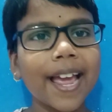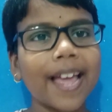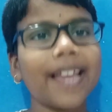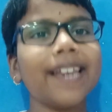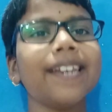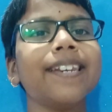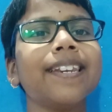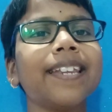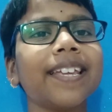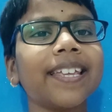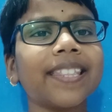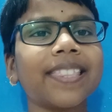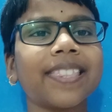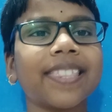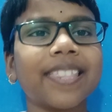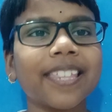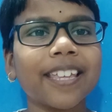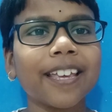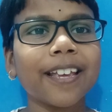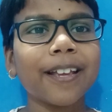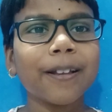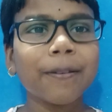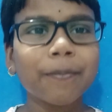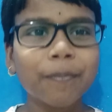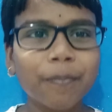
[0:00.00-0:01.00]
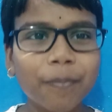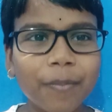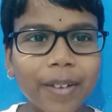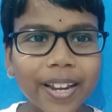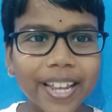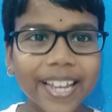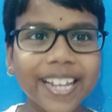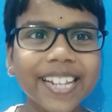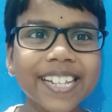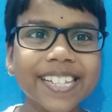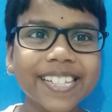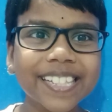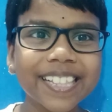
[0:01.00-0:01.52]
anything.
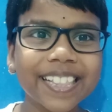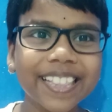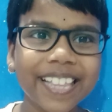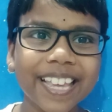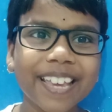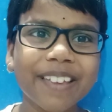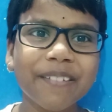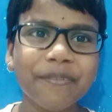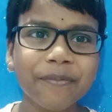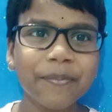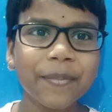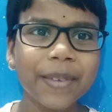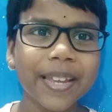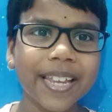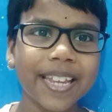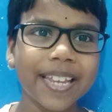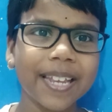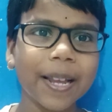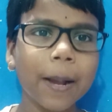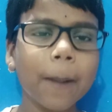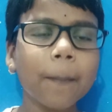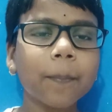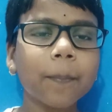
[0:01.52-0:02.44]
Please leave me."